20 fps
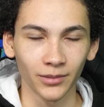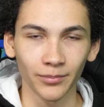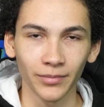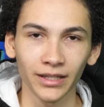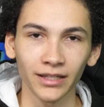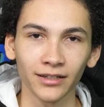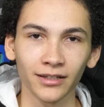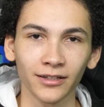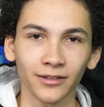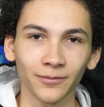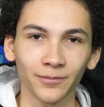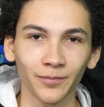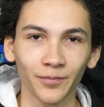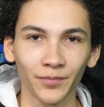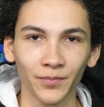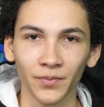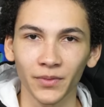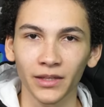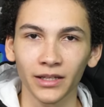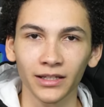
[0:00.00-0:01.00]
beta
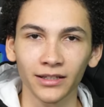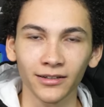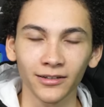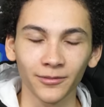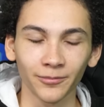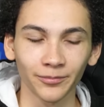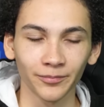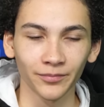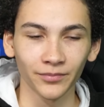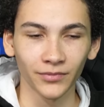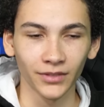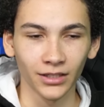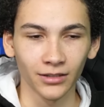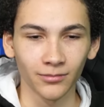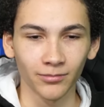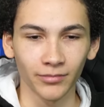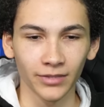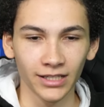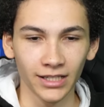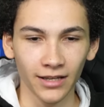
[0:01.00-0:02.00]
thing.
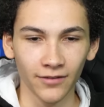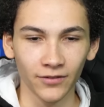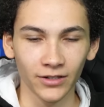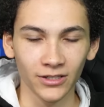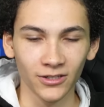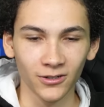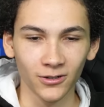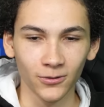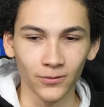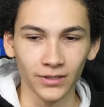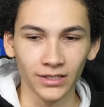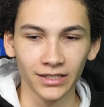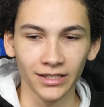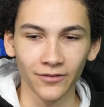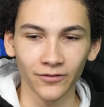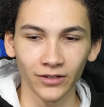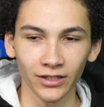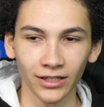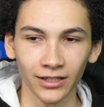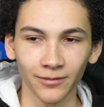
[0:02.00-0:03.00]
My safety score was
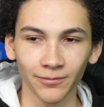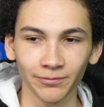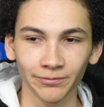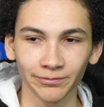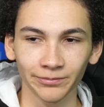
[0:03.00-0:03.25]
70.